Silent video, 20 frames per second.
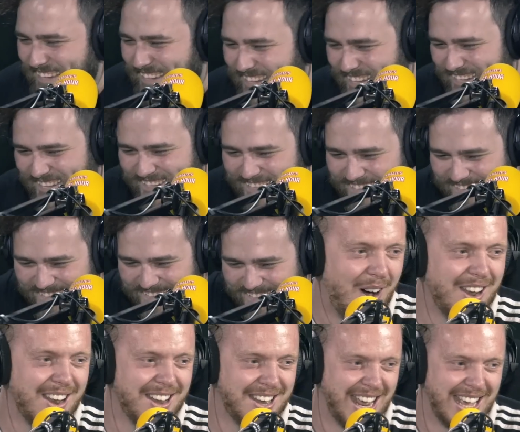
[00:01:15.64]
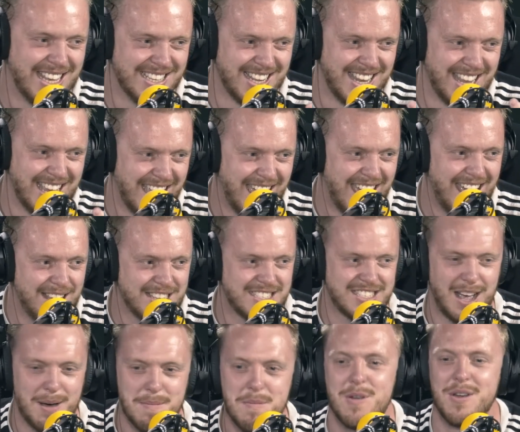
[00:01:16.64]
2 school holidays in a
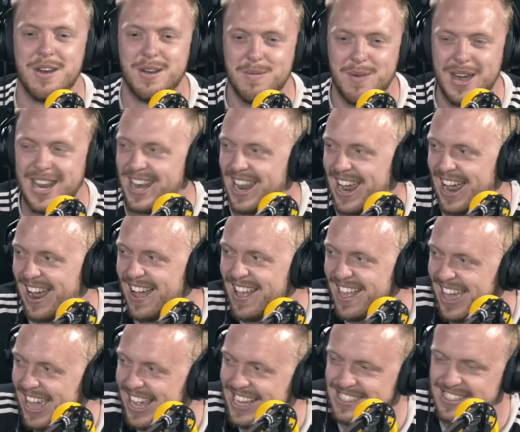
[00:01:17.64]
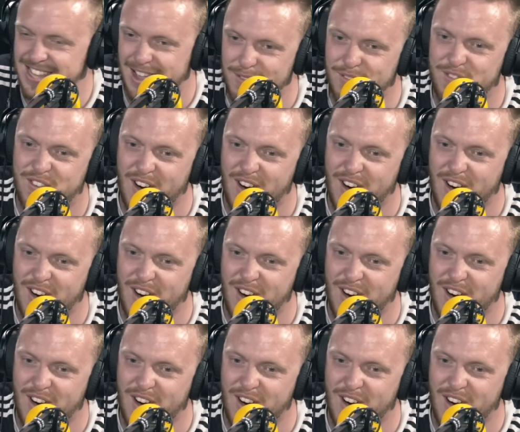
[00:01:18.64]
year, summer and winter. He's done